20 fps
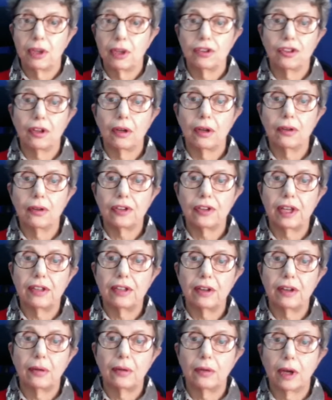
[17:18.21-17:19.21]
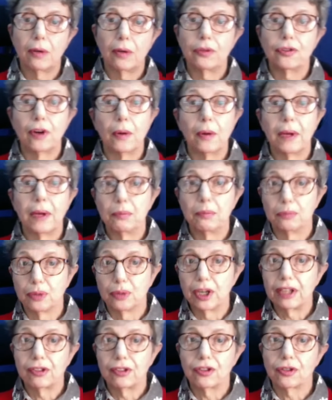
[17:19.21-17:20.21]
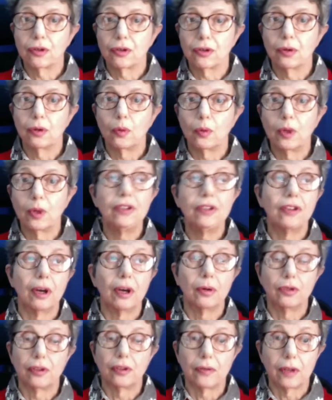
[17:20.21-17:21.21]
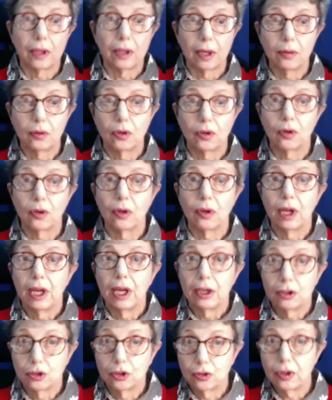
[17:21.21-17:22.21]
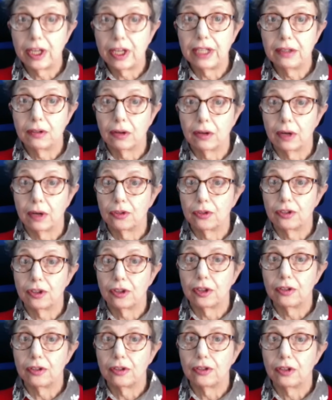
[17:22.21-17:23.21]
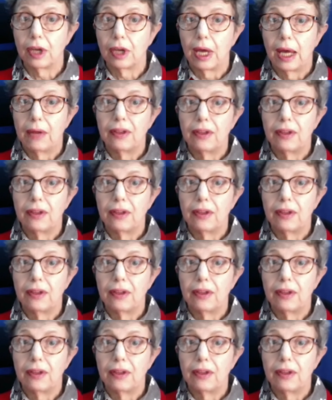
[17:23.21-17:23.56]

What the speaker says: But so long as I don't go throwing bricks through the windows of the local greengrocers,